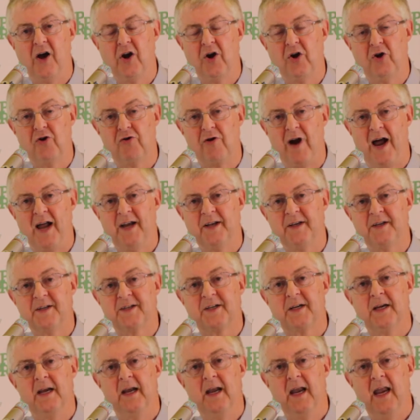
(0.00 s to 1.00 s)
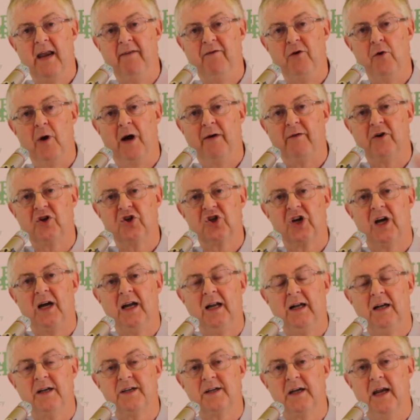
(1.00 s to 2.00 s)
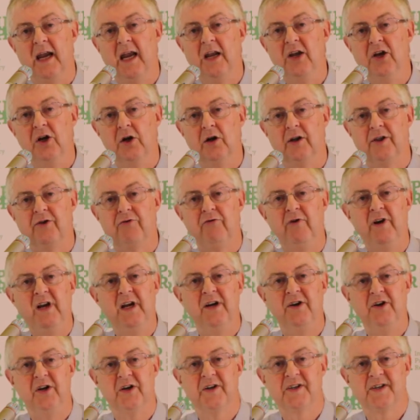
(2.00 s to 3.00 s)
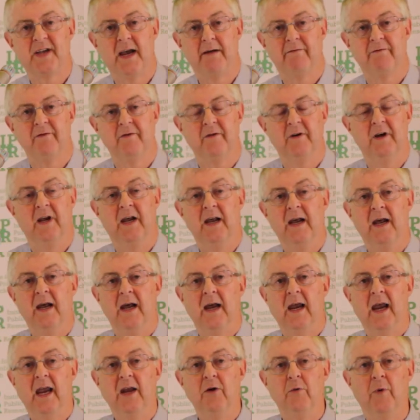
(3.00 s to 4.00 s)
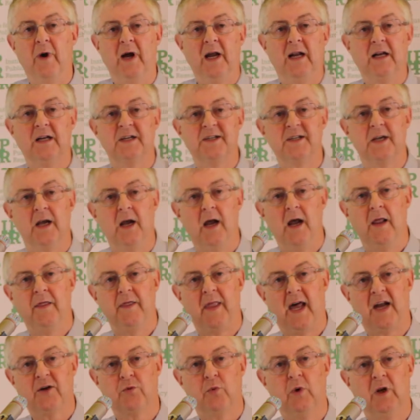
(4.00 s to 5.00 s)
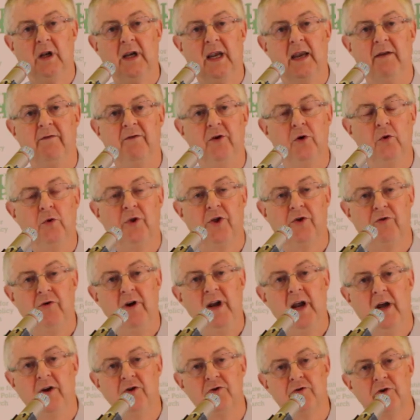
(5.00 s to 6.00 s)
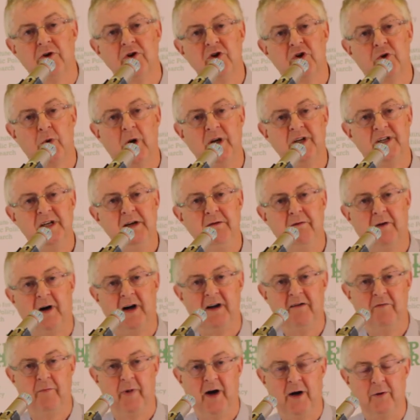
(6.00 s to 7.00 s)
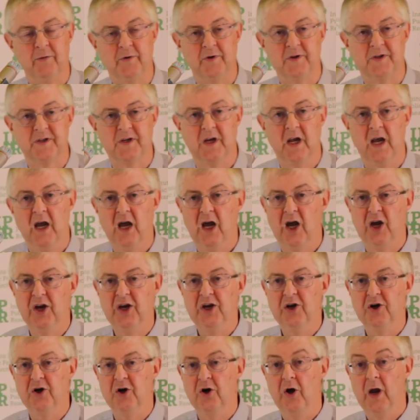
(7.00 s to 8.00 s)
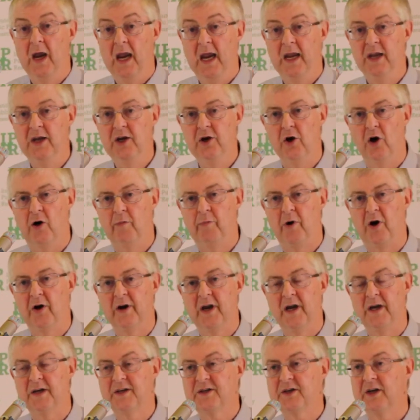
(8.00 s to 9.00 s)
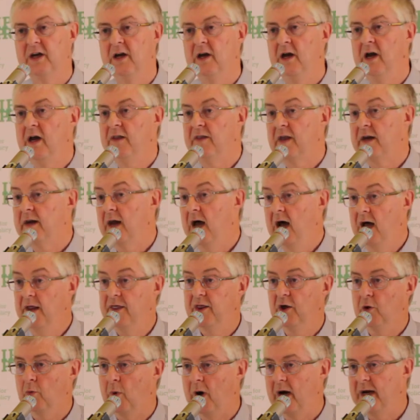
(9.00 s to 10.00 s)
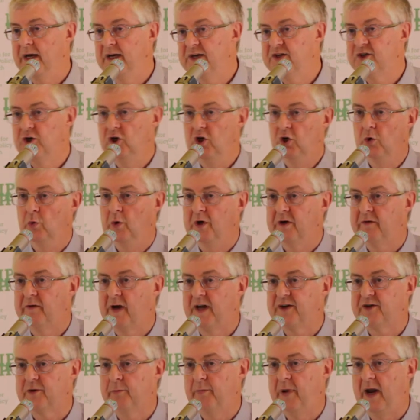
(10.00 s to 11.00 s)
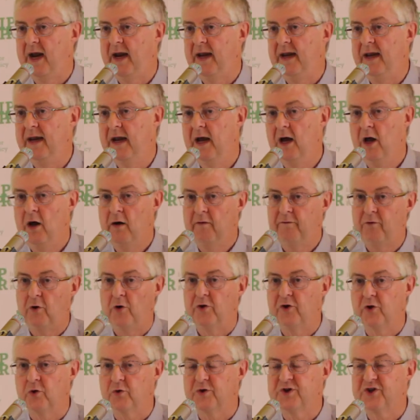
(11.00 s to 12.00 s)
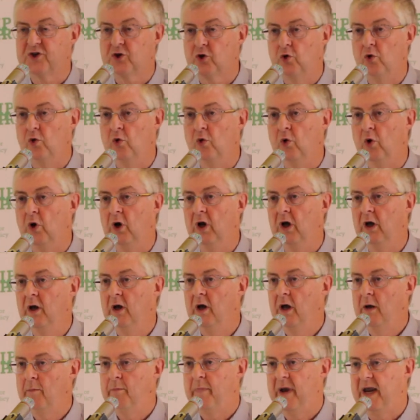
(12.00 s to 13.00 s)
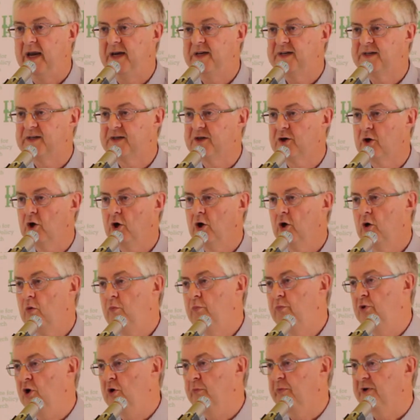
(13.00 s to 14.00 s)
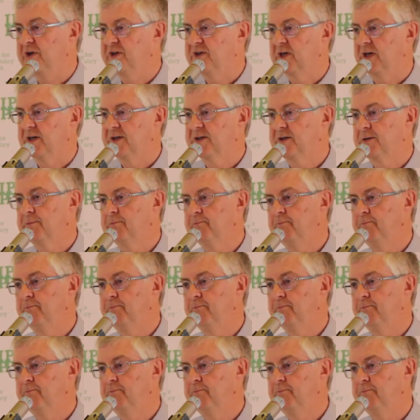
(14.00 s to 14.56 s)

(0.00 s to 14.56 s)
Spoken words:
grant, if you have a child in year 3 and year 7 in Wales, that will give you £325 a year in your pocket, but otherwise you would have had to pay for those school-based purposes.